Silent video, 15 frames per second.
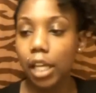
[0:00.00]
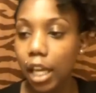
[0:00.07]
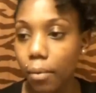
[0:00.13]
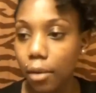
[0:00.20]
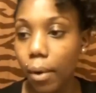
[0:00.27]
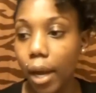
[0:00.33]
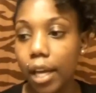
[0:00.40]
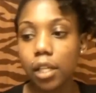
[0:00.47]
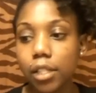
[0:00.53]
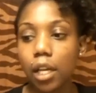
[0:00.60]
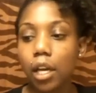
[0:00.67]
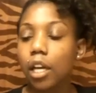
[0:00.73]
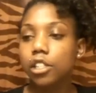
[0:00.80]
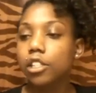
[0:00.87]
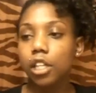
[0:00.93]
Anyways,
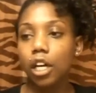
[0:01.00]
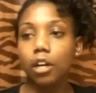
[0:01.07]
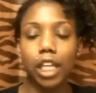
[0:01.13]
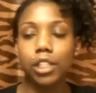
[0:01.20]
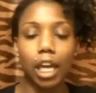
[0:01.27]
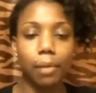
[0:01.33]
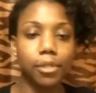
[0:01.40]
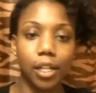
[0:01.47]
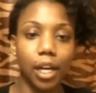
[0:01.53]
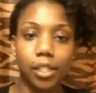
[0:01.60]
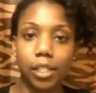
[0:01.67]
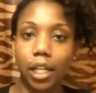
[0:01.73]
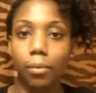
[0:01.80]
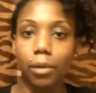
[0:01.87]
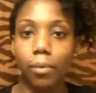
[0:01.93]
so Tammy
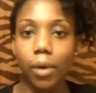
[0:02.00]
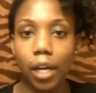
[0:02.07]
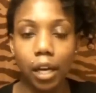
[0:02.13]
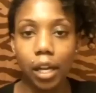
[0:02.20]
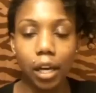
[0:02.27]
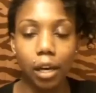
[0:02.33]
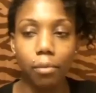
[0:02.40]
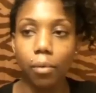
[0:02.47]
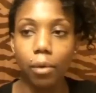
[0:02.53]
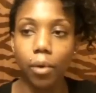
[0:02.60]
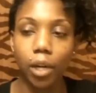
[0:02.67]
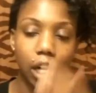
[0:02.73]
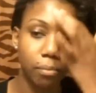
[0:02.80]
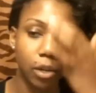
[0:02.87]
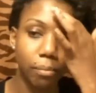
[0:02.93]
tried to tell her what uh,
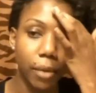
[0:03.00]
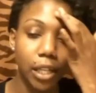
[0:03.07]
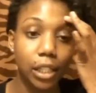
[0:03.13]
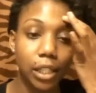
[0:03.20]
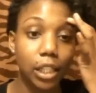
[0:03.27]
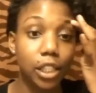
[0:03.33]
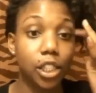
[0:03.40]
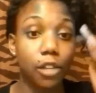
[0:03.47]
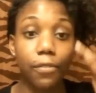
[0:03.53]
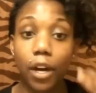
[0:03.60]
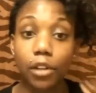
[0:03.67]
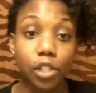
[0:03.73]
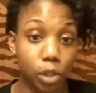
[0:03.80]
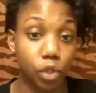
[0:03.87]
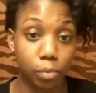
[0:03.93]
what went on. Basically, she
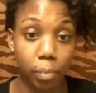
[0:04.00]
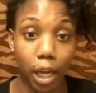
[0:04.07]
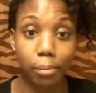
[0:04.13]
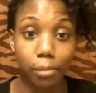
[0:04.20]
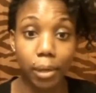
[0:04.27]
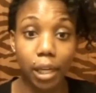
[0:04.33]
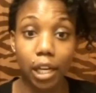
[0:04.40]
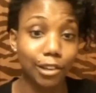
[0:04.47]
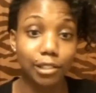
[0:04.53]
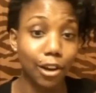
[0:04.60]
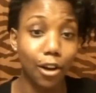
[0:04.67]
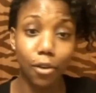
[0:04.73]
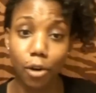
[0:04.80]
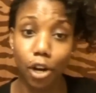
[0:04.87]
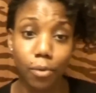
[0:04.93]
felt disrespected
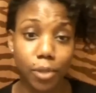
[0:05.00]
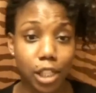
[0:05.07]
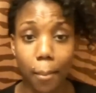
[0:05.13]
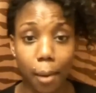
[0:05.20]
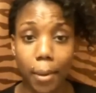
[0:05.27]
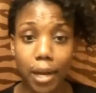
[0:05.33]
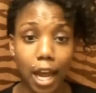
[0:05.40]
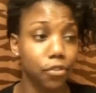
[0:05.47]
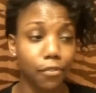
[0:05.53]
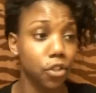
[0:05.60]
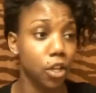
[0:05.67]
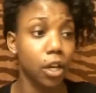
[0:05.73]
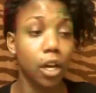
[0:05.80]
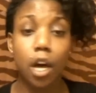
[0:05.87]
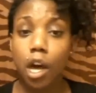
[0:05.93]
because old girl was coming
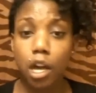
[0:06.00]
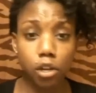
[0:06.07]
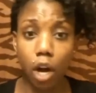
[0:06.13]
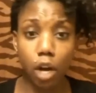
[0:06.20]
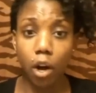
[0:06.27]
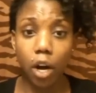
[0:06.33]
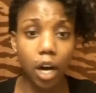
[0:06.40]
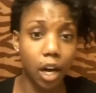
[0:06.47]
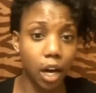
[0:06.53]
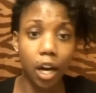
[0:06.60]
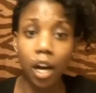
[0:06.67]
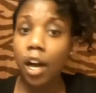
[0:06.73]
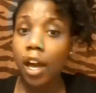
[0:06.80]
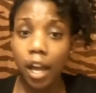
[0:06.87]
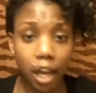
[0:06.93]
after, you know,
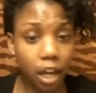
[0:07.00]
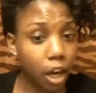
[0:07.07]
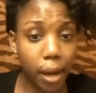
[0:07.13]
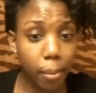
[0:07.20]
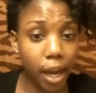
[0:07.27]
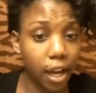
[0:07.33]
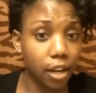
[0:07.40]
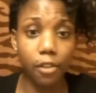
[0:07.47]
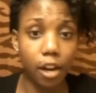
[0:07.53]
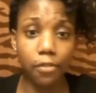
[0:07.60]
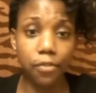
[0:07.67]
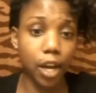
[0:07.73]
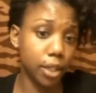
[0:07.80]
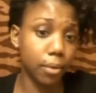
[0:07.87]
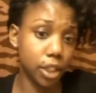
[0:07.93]
her and her man and
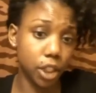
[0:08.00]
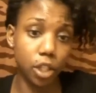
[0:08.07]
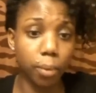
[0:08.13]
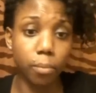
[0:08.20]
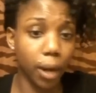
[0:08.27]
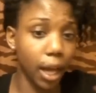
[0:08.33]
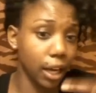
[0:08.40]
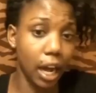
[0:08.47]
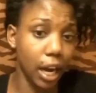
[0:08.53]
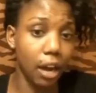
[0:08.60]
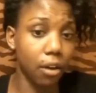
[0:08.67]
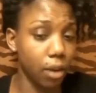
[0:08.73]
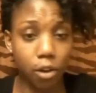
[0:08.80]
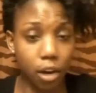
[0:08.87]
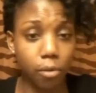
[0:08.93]
her family. She don't play that.
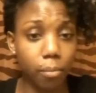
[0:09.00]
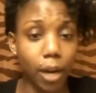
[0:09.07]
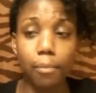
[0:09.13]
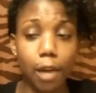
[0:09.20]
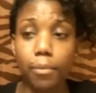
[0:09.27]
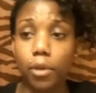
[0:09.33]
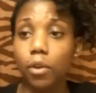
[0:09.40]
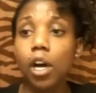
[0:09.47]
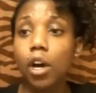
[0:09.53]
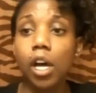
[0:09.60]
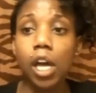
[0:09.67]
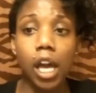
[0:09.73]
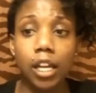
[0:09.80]
I don't, I don't blame you.